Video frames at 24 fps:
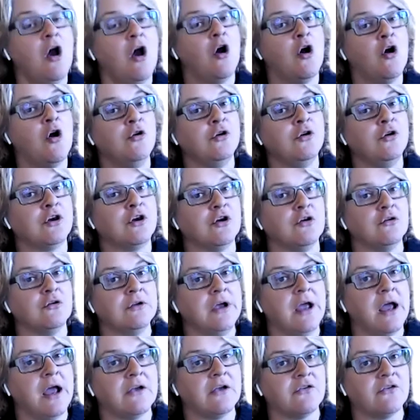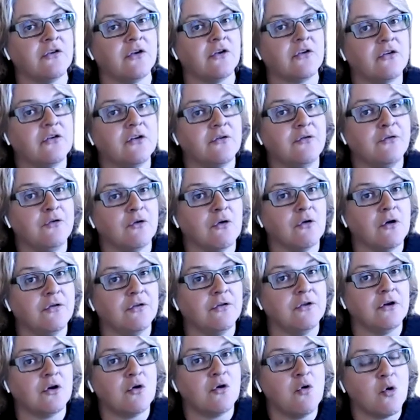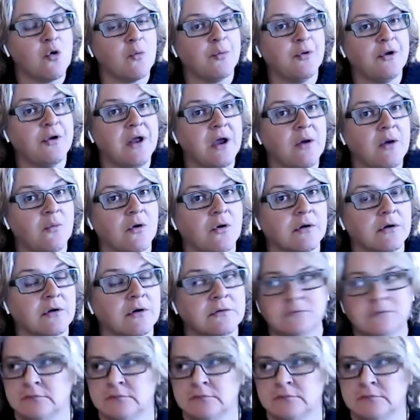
oh, you can only access it if you're on the corporate network.